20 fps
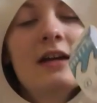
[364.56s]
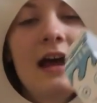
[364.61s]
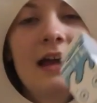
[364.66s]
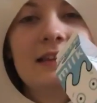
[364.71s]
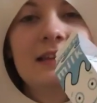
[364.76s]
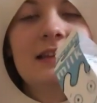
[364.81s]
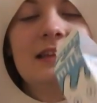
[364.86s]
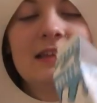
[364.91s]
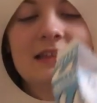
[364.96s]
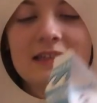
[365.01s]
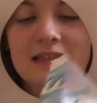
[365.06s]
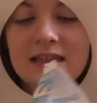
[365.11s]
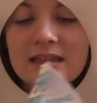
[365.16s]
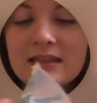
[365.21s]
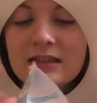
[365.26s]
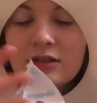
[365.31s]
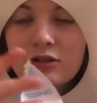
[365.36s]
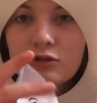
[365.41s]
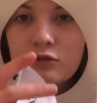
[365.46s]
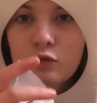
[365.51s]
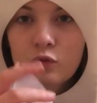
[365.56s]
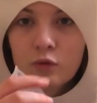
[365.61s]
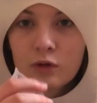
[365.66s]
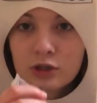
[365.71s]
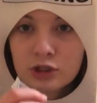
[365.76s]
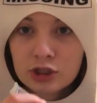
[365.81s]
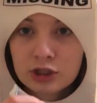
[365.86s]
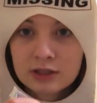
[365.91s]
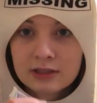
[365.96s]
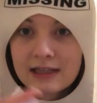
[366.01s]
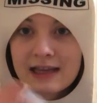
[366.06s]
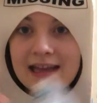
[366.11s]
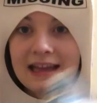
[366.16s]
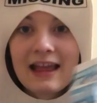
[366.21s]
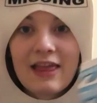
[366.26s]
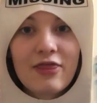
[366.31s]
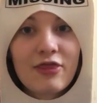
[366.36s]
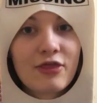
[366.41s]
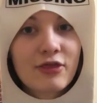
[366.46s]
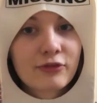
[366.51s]
and then he squishes it
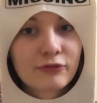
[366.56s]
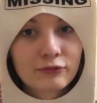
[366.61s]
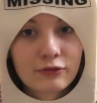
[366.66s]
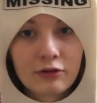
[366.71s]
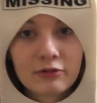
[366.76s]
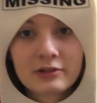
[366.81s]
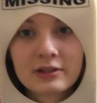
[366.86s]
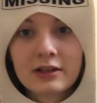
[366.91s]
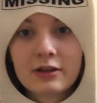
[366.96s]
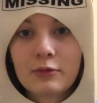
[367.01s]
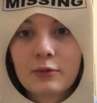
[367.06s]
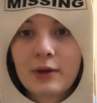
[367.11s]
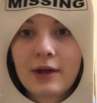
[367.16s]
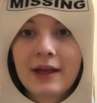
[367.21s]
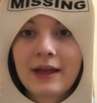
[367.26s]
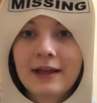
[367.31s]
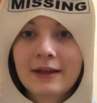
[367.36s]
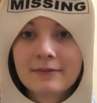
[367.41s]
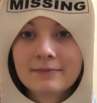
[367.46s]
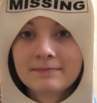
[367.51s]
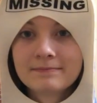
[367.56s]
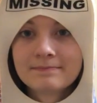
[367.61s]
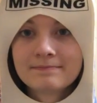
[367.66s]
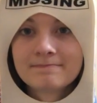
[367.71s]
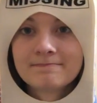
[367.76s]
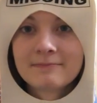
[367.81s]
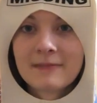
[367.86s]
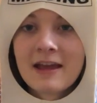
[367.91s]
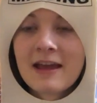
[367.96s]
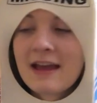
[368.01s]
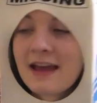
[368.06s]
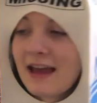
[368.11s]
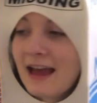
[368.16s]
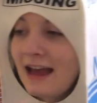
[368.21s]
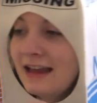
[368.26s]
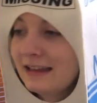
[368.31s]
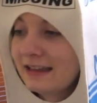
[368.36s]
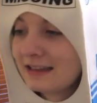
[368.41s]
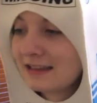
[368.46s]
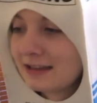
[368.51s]
and throws it away.
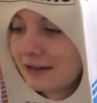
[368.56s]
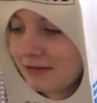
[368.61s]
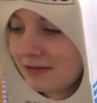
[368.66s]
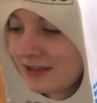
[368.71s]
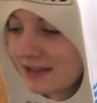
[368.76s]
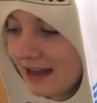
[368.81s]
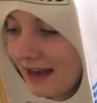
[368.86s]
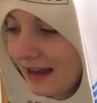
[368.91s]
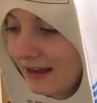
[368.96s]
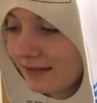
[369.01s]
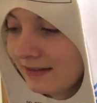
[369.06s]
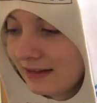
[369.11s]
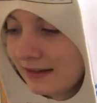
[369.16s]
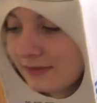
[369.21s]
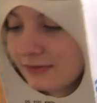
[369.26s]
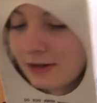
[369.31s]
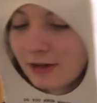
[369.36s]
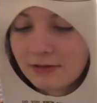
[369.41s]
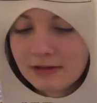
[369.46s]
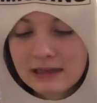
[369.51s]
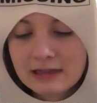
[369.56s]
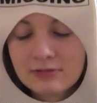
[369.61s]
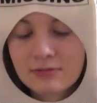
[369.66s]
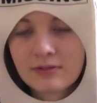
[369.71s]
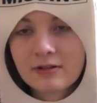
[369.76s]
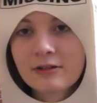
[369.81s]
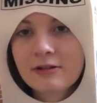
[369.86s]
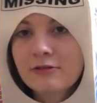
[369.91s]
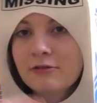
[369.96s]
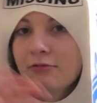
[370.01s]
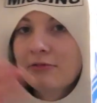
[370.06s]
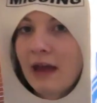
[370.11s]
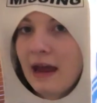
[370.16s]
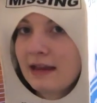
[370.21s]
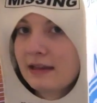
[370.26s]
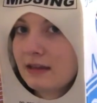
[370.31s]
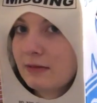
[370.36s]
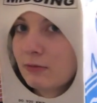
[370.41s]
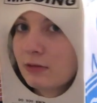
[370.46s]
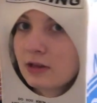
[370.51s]
And it's so sad, even though he's
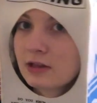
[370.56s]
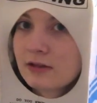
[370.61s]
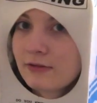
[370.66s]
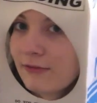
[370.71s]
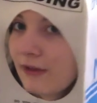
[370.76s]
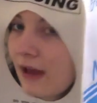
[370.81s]
reunited with his